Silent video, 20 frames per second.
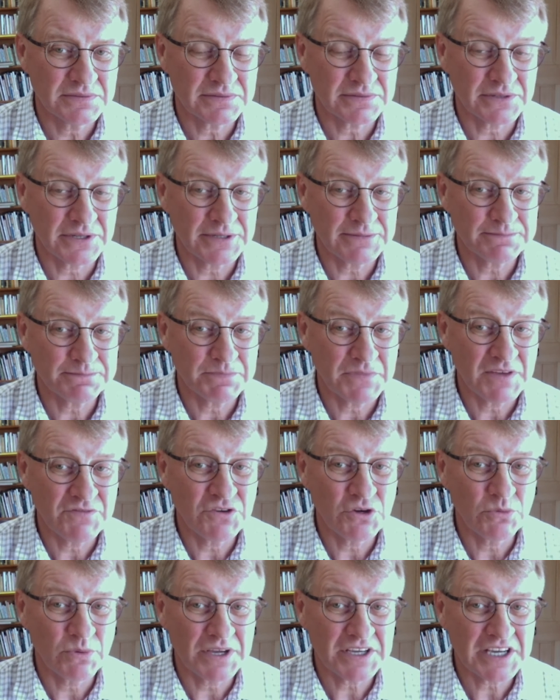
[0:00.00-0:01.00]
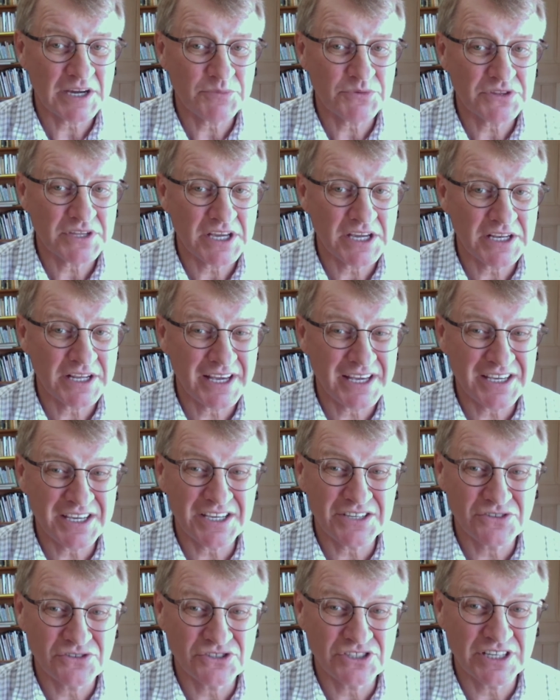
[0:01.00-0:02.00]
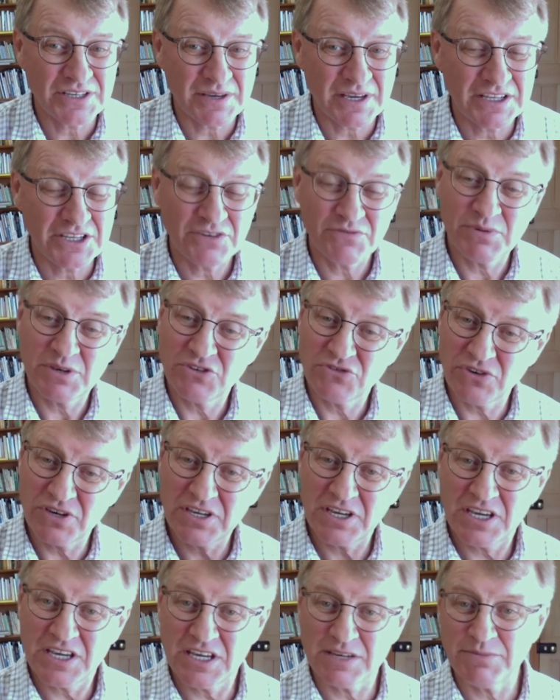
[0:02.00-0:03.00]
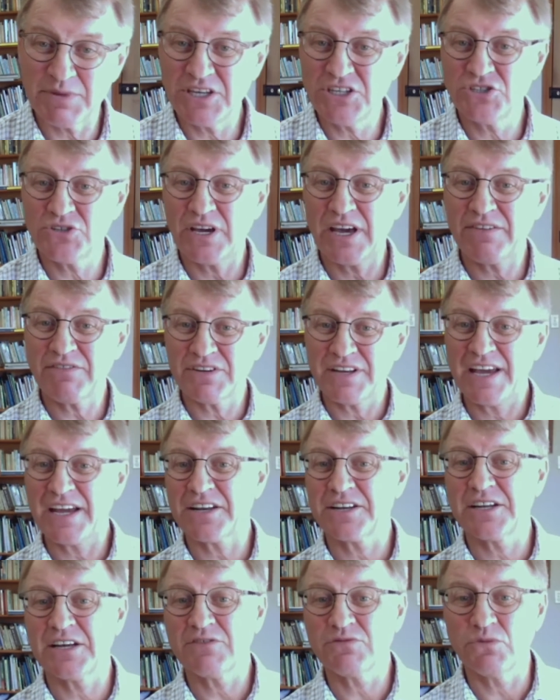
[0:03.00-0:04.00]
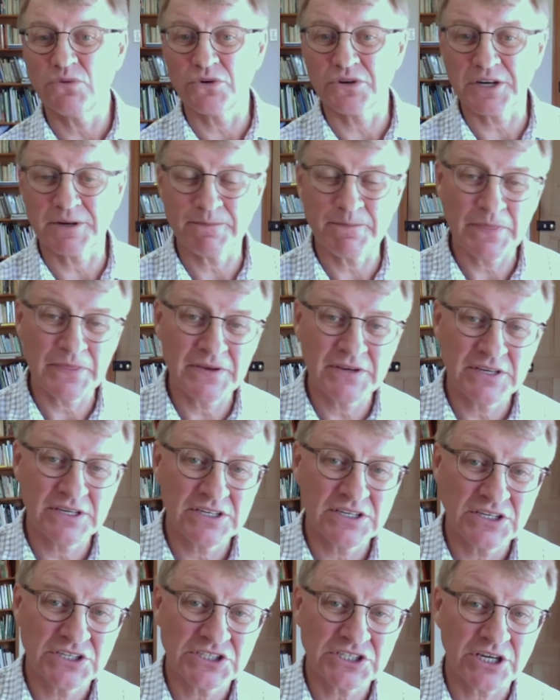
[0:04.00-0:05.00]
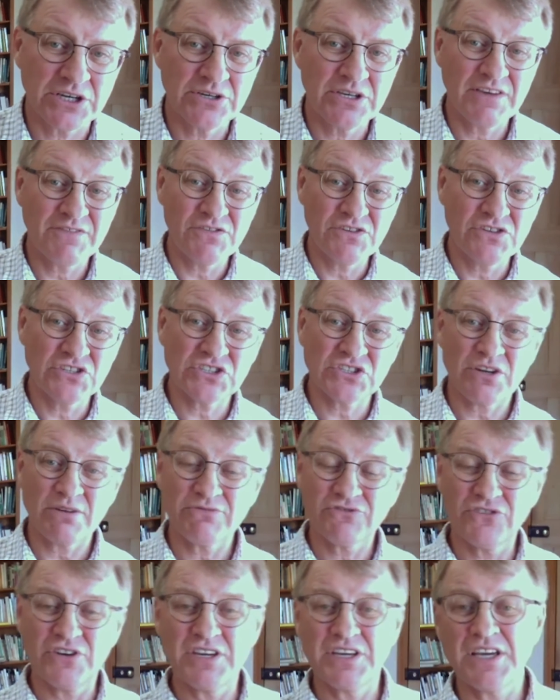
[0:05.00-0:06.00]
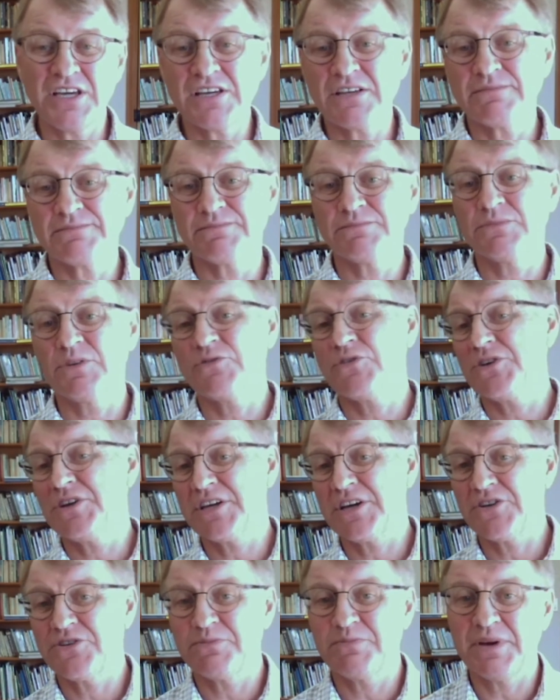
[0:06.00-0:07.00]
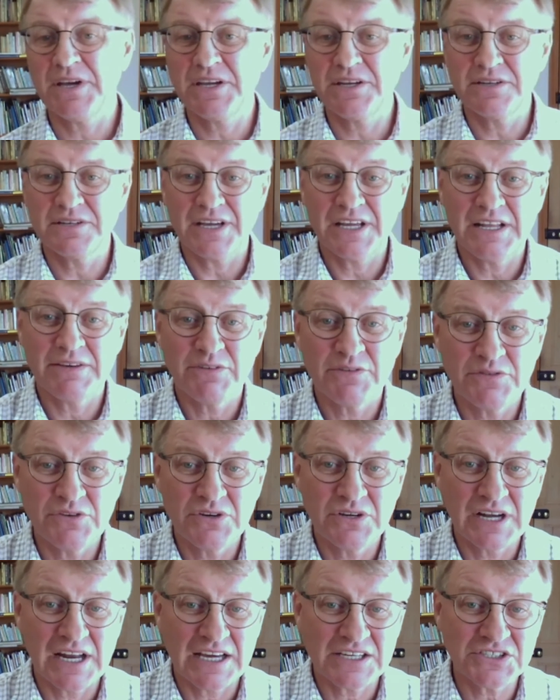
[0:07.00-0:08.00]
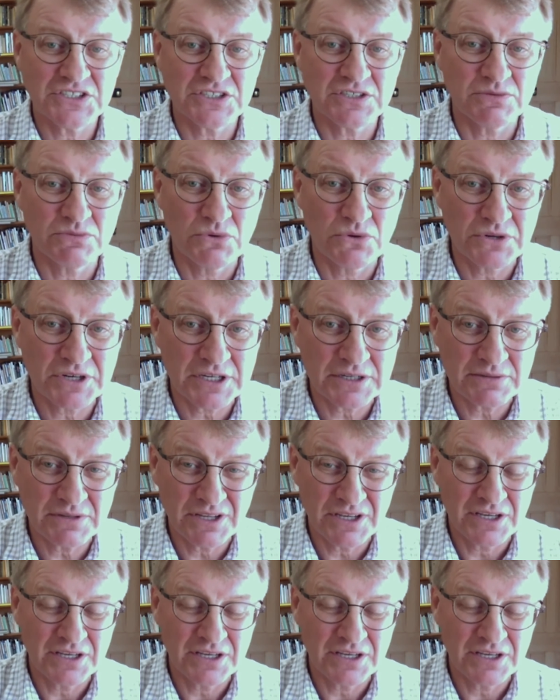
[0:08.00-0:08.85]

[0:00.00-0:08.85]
right? If you wake up with a headache, and you've been drinking, it means you haven't had enough water. So if you stop drinking before you go to bed and have a few glasses of water,